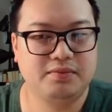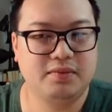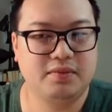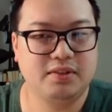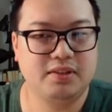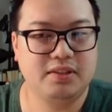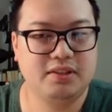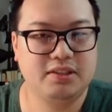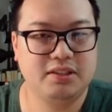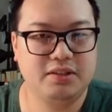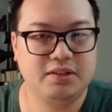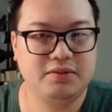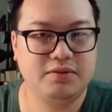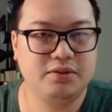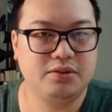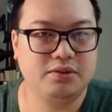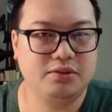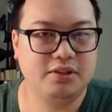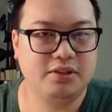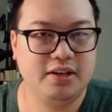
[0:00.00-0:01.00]
it's
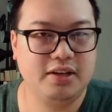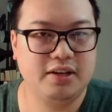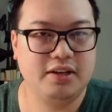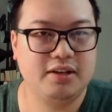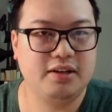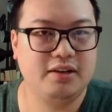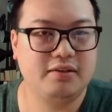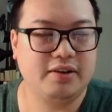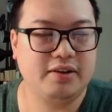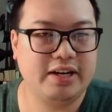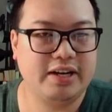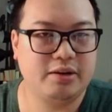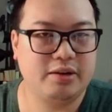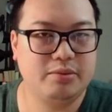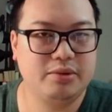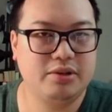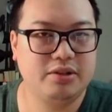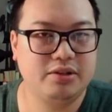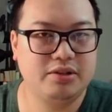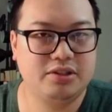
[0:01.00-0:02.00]
difficult to get in right now
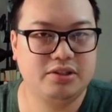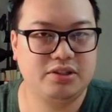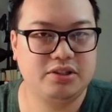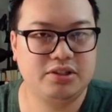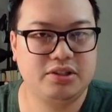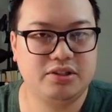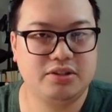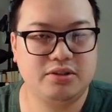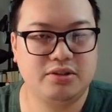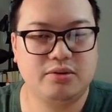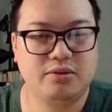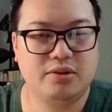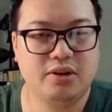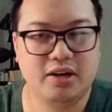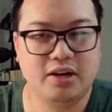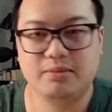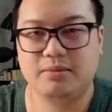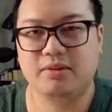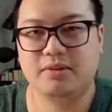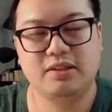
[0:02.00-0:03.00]
because it's just so
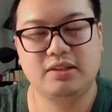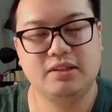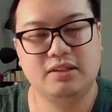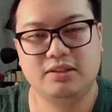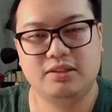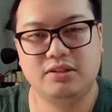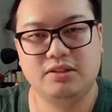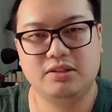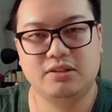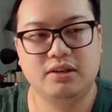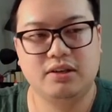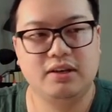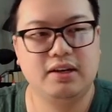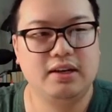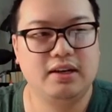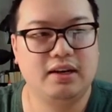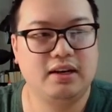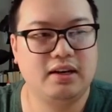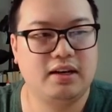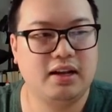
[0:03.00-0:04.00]
hyped, and it's just
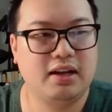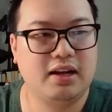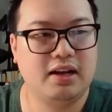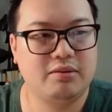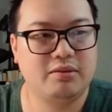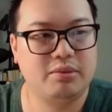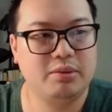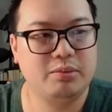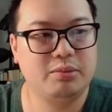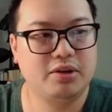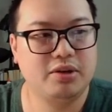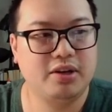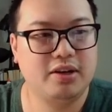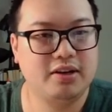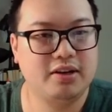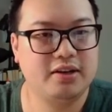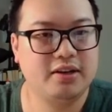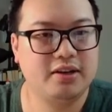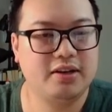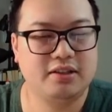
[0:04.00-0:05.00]
a lot of people
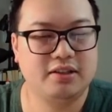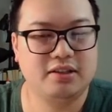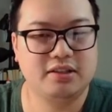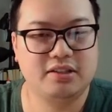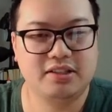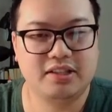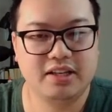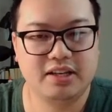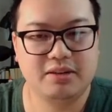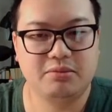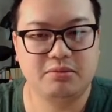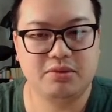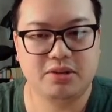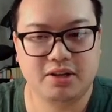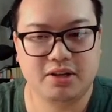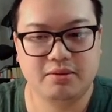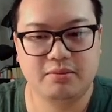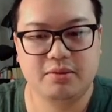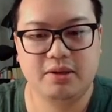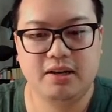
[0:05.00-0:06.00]
getting in at the same
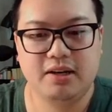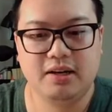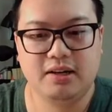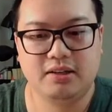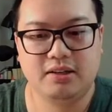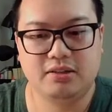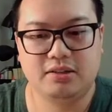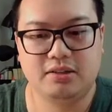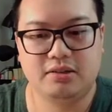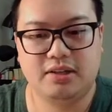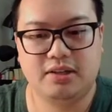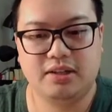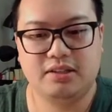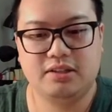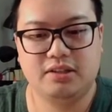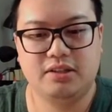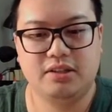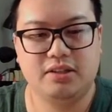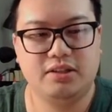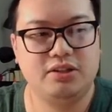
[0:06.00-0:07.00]
time. So
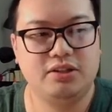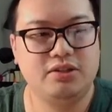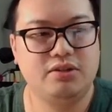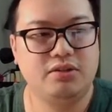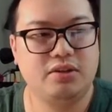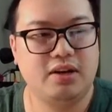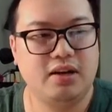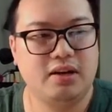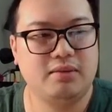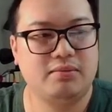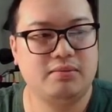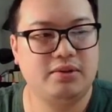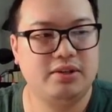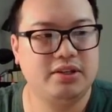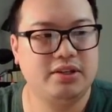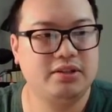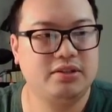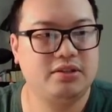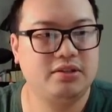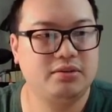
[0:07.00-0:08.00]
that's the issue that I'm
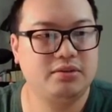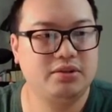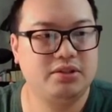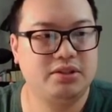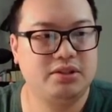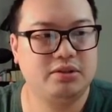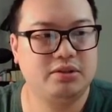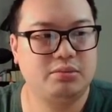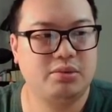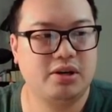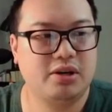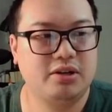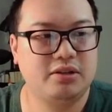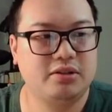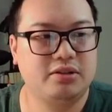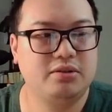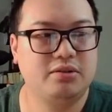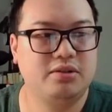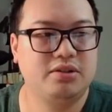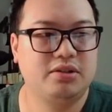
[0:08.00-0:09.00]
running into with sealed
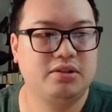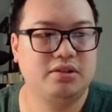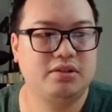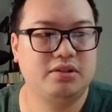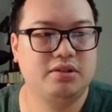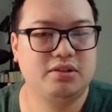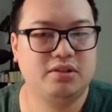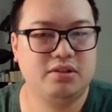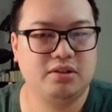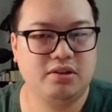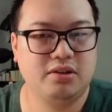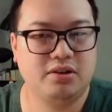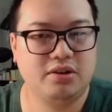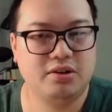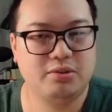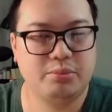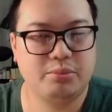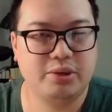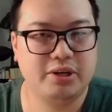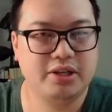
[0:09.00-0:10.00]
product too. It's
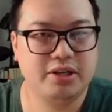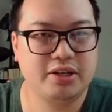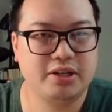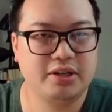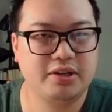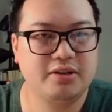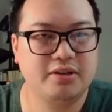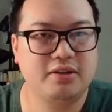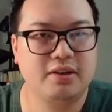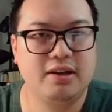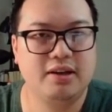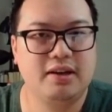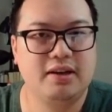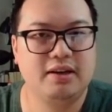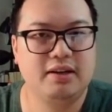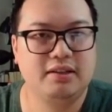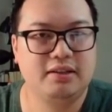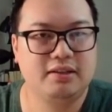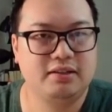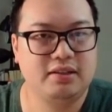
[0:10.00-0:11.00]
hard breaking in
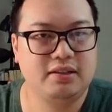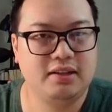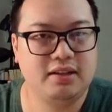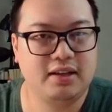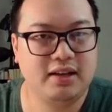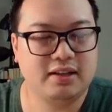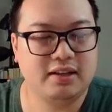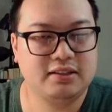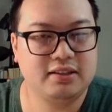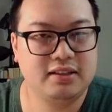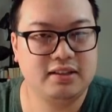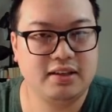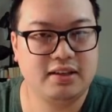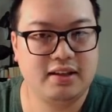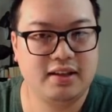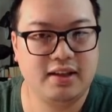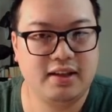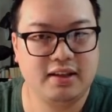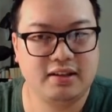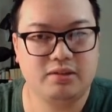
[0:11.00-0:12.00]
to actually
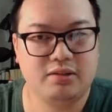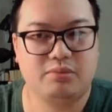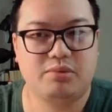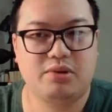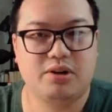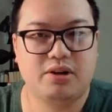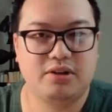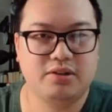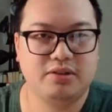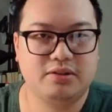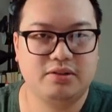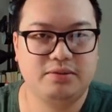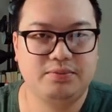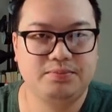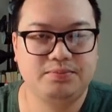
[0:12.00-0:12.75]
get the product,